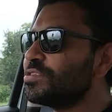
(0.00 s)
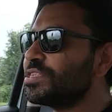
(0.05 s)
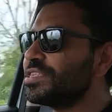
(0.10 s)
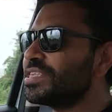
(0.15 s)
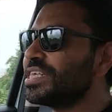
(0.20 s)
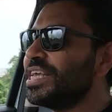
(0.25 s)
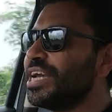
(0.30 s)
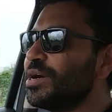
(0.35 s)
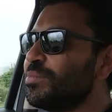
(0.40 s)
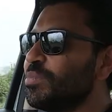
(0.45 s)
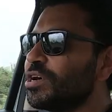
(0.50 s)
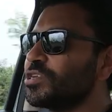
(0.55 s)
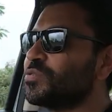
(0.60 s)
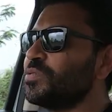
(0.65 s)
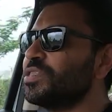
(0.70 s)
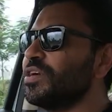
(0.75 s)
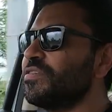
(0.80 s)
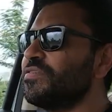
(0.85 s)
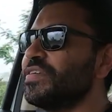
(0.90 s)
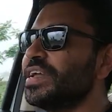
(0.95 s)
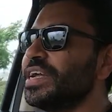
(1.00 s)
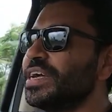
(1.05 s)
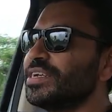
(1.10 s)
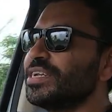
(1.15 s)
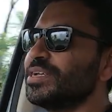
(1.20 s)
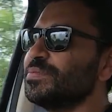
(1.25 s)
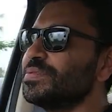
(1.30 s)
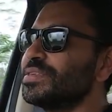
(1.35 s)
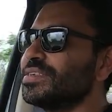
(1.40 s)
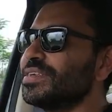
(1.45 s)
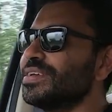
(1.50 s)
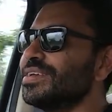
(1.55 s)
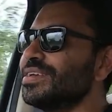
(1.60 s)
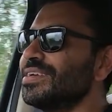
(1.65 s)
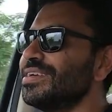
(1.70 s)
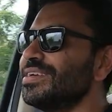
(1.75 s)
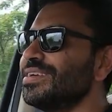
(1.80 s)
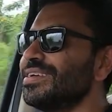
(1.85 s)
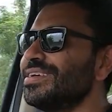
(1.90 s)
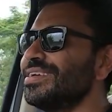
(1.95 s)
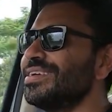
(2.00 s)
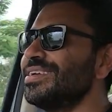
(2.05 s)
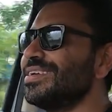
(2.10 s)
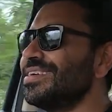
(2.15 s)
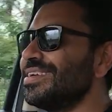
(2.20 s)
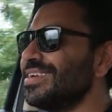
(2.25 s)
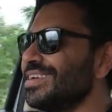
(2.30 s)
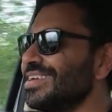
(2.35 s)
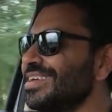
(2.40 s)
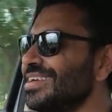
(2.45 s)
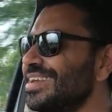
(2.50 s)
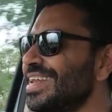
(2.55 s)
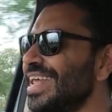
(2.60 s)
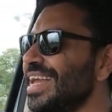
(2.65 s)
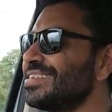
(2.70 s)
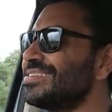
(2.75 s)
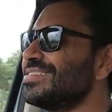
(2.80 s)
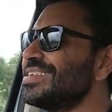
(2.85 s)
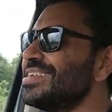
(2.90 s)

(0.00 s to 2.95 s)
this gearbox with your fingertips. Takes